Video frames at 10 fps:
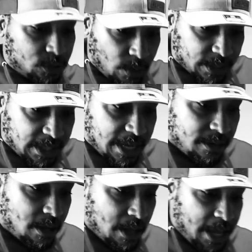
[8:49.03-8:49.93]
So
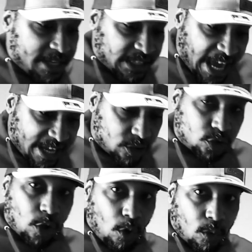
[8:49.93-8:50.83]
again, it's a
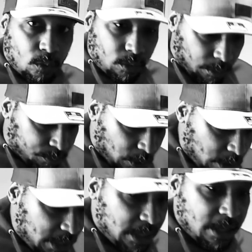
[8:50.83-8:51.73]
total
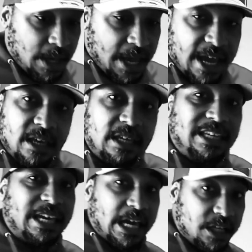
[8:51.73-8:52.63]
body
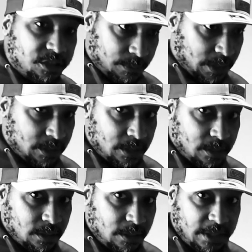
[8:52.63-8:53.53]
engagement.
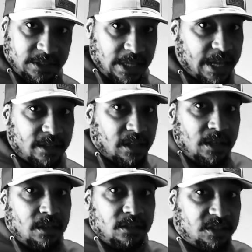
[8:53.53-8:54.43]
It's not
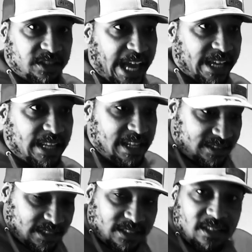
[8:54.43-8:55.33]
stagnant.
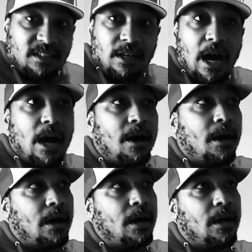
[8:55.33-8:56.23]
It's not
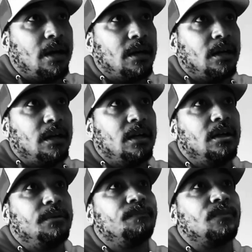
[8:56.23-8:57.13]
uh,
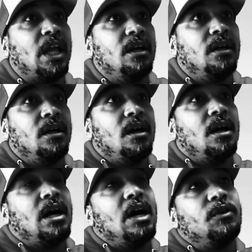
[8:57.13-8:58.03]

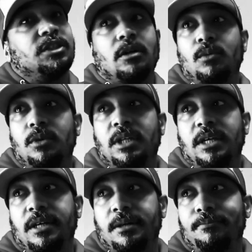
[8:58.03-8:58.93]
uh what's that word?
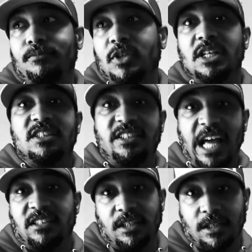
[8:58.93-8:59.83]
Um,
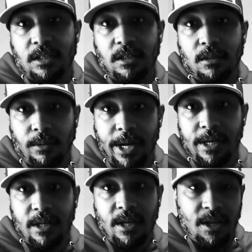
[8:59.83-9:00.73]
static,
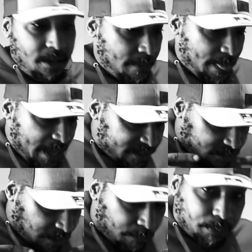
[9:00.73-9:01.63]
right?
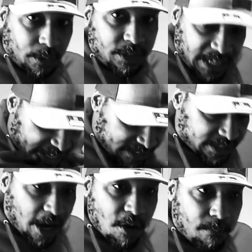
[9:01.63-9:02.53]
It's the bo- the
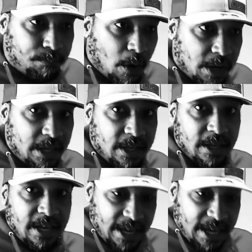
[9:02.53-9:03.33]
entire body